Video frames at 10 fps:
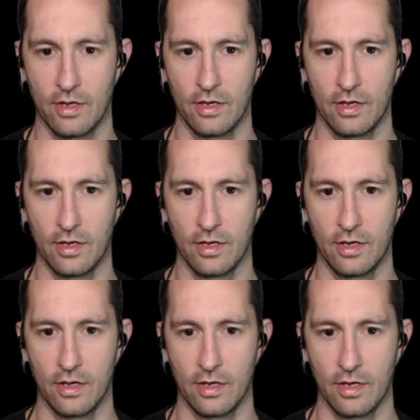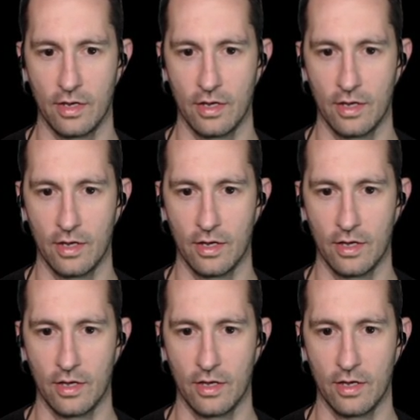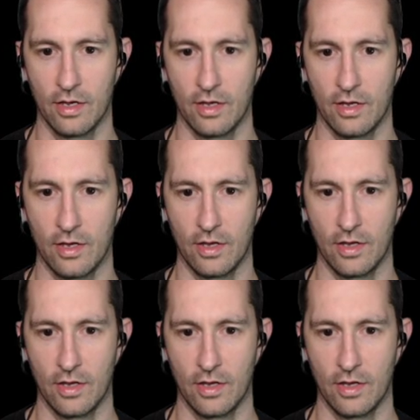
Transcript: Nobody speaks.